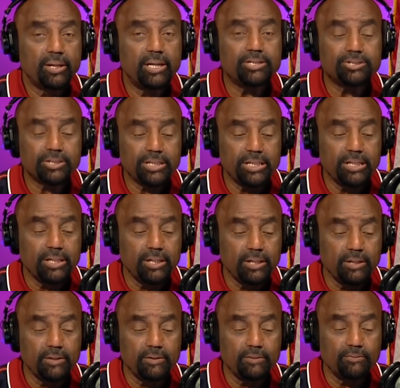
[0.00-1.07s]
That's an
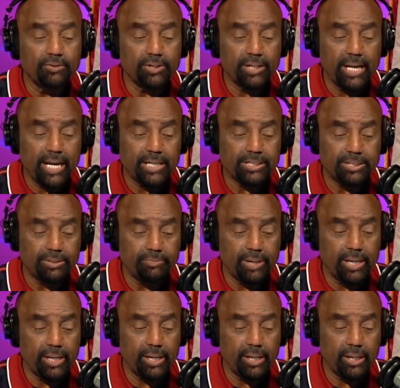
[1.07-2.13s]
evil, nasty
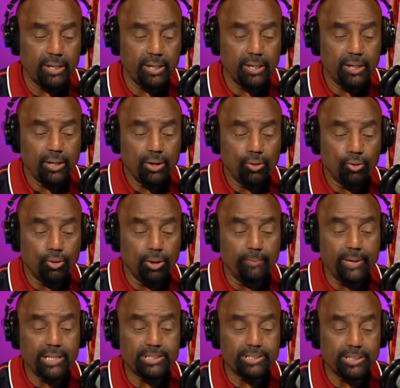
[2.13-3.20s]
man,
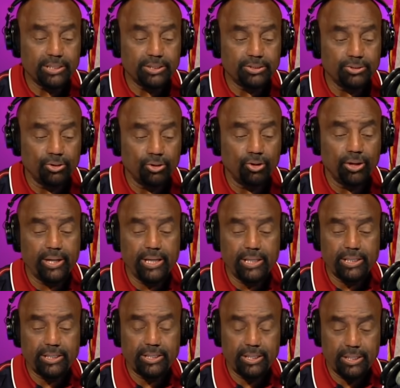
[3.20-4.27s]
or my senator, or
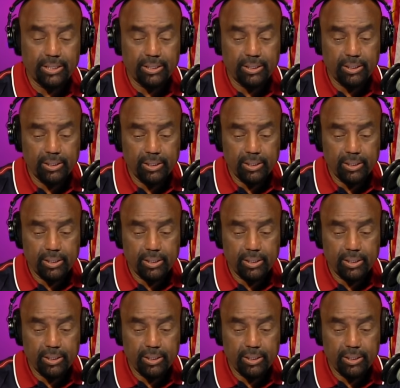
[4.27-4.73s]
anything.